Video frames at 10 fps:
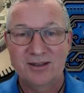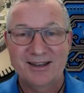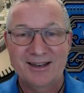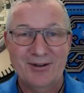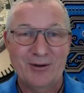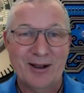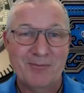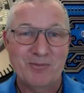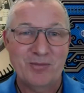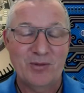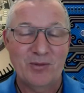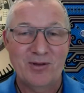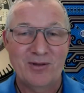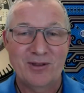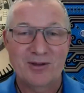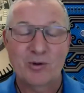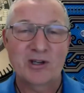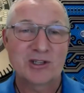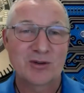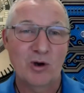Now, the
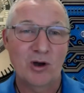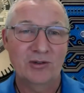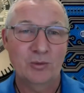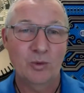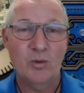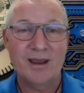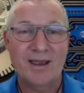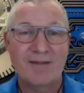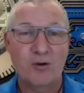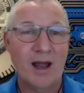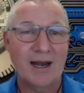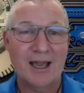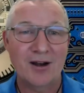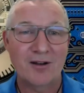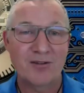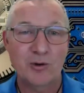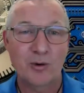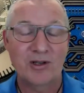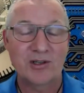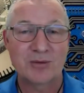question was, will we ever run out of
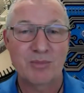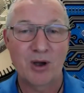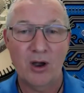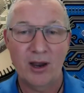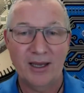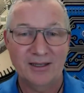Bitcoins to buy?